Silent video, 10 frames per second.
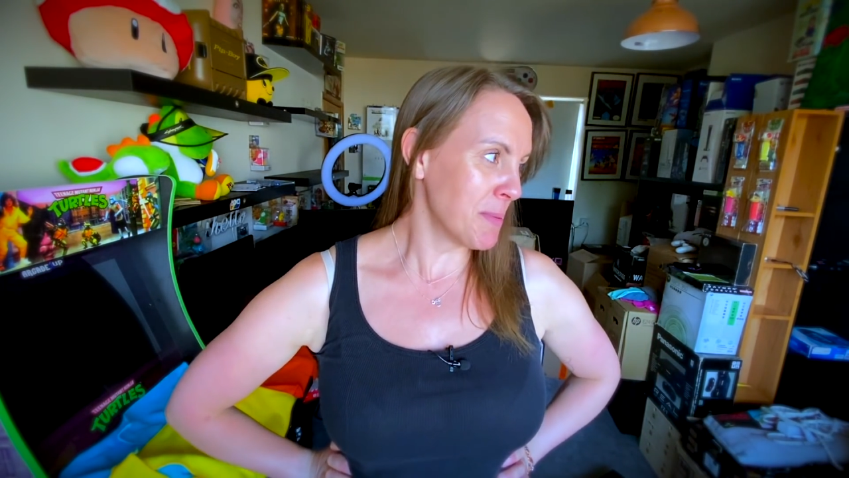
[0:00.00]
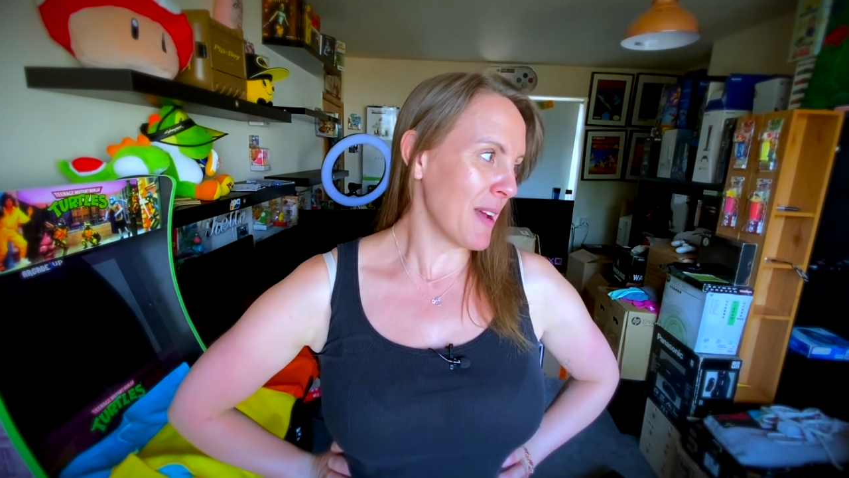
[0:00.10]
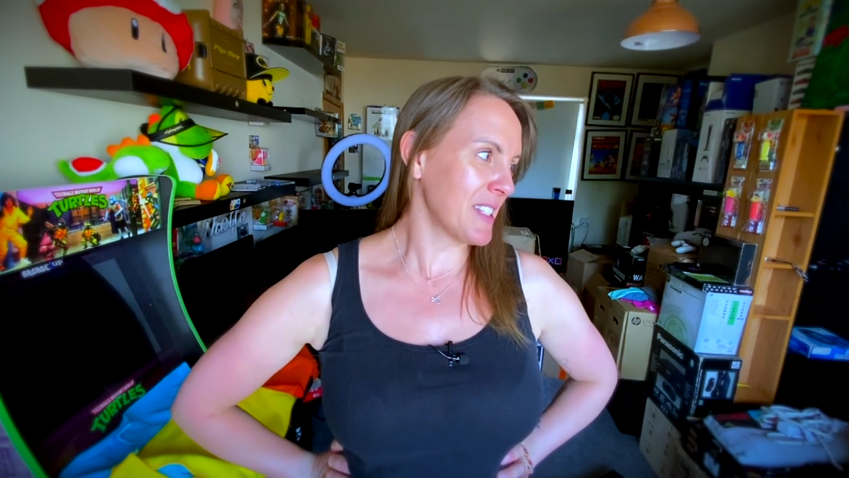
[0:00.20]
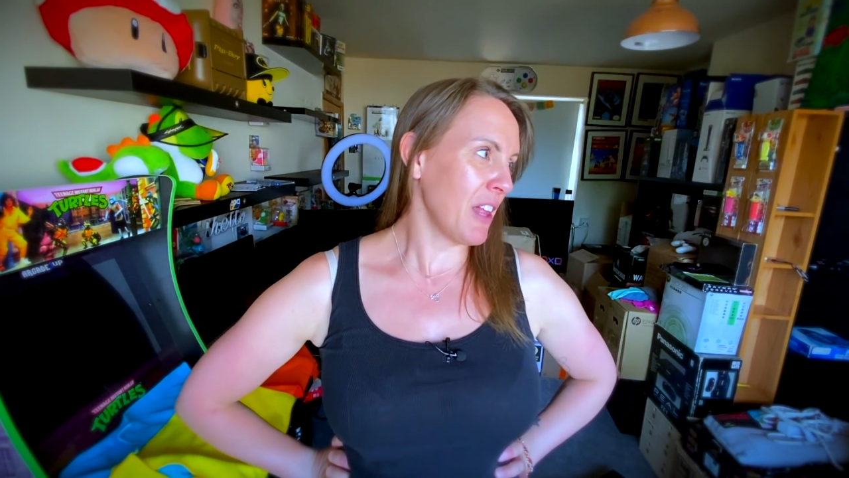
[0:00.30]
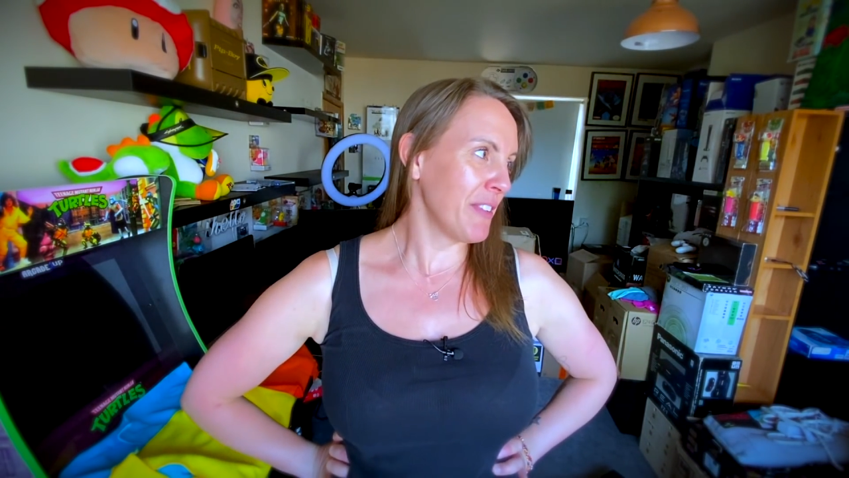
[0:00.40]

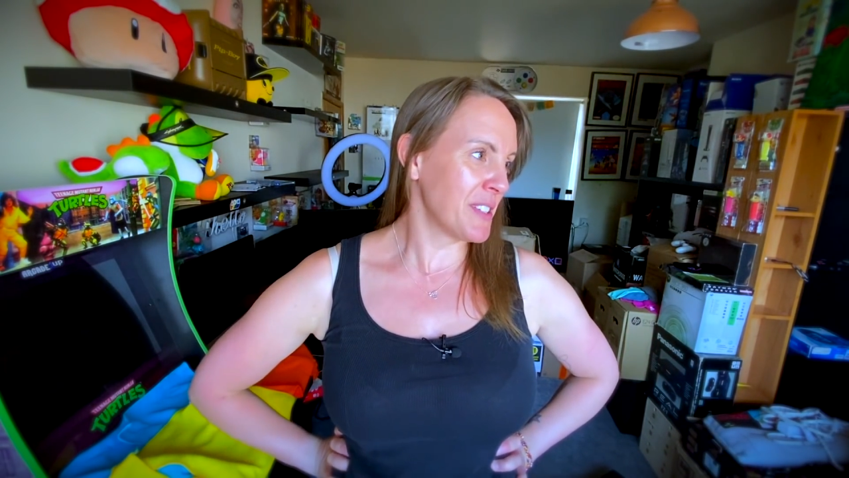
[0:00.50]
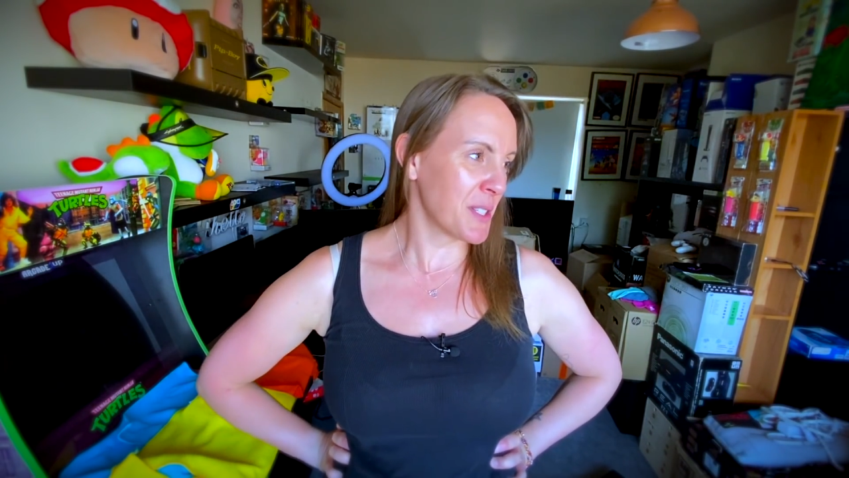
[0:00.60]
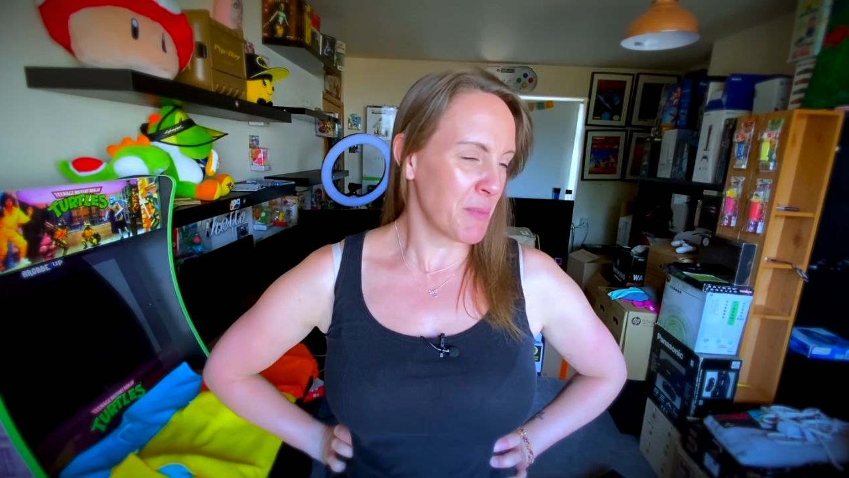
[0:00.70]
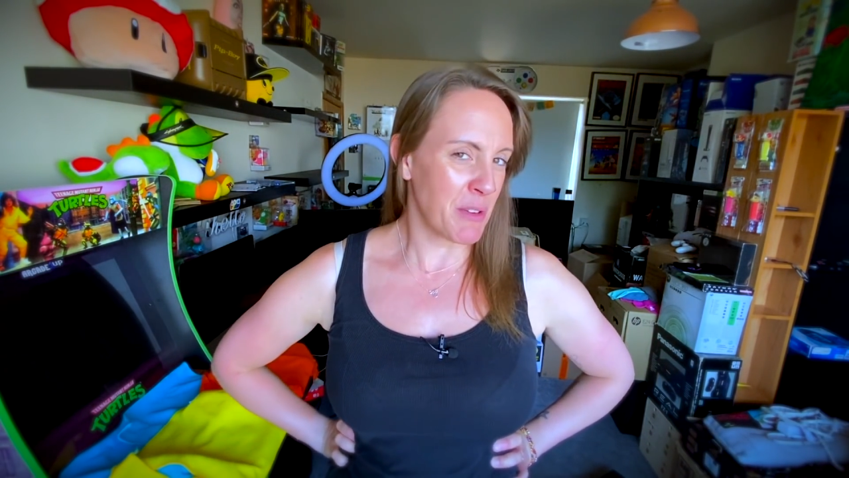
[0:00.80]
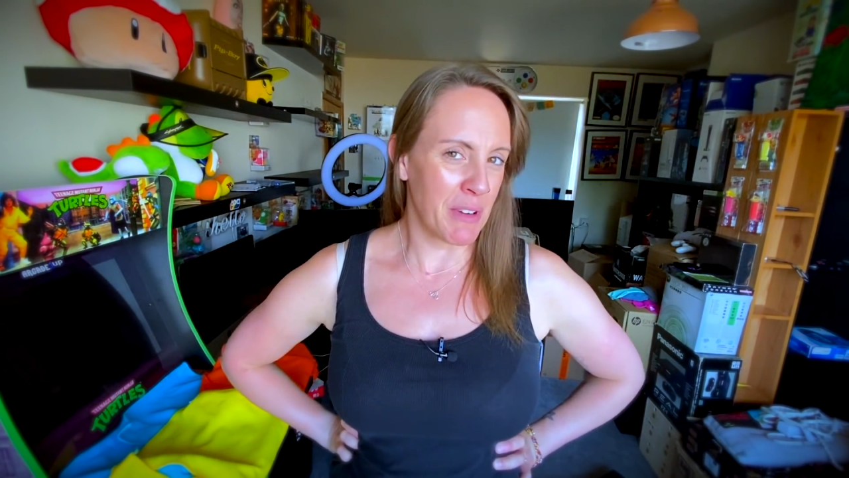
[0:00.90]
myself into
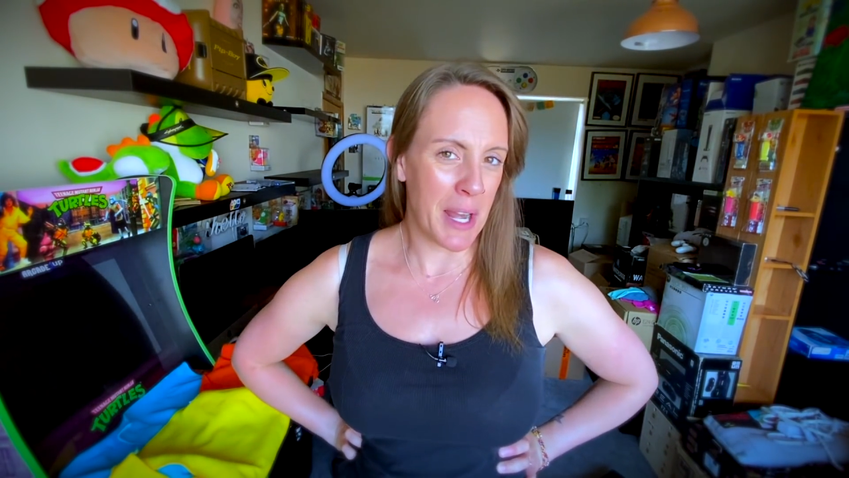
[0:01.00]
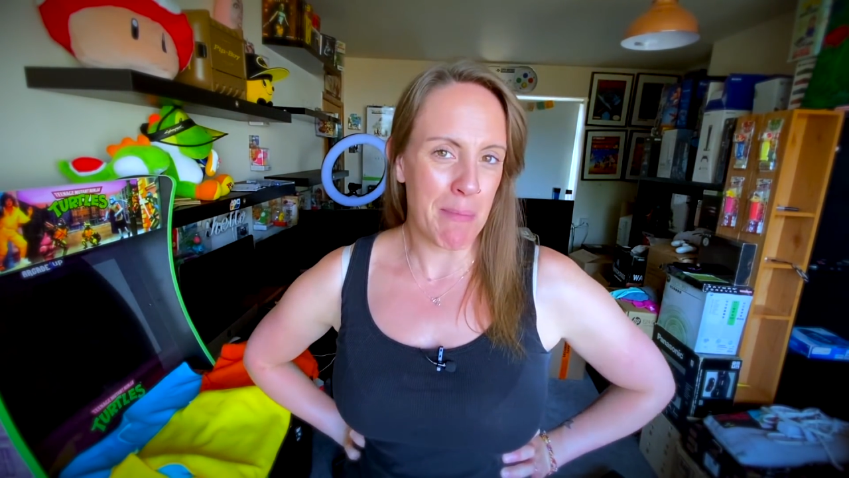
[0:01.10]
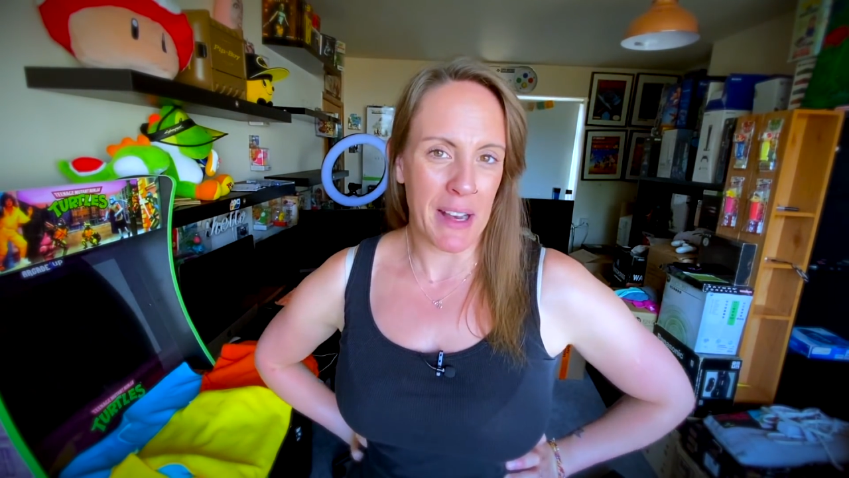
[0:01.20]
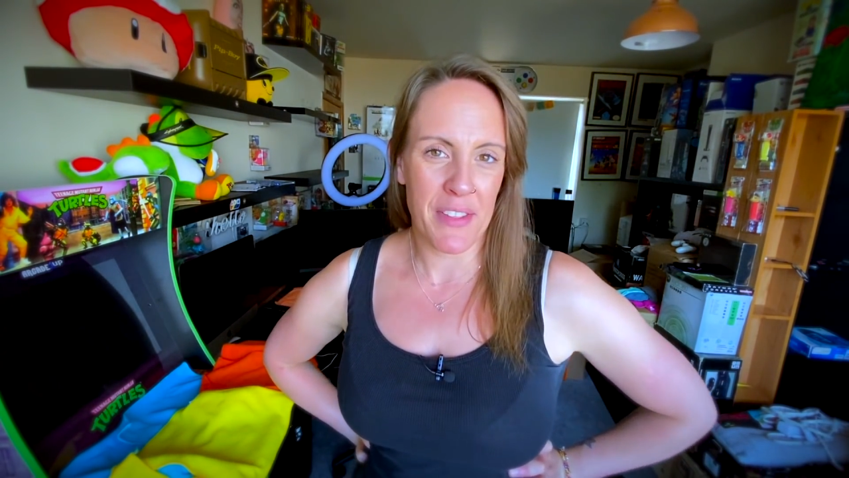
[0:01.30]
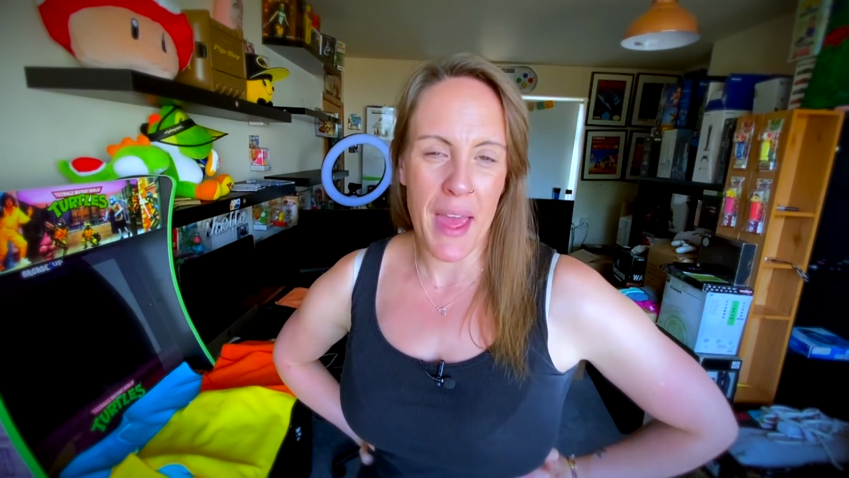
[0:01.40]
something really
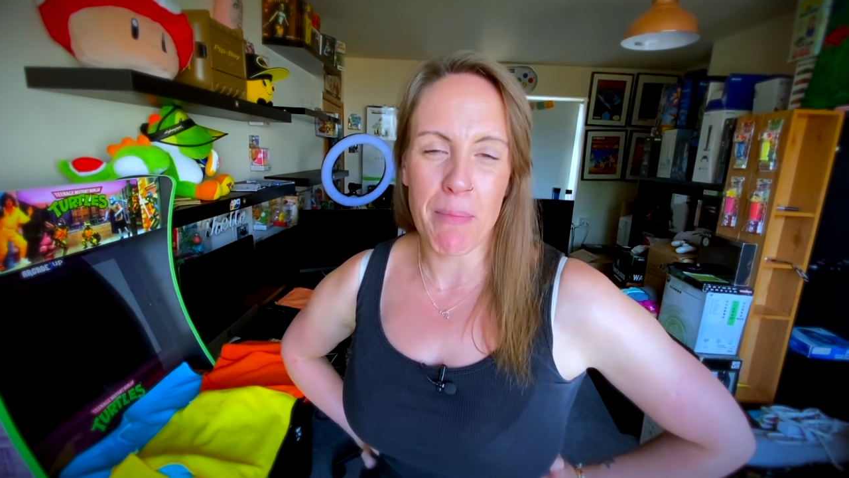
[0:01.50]
bad there,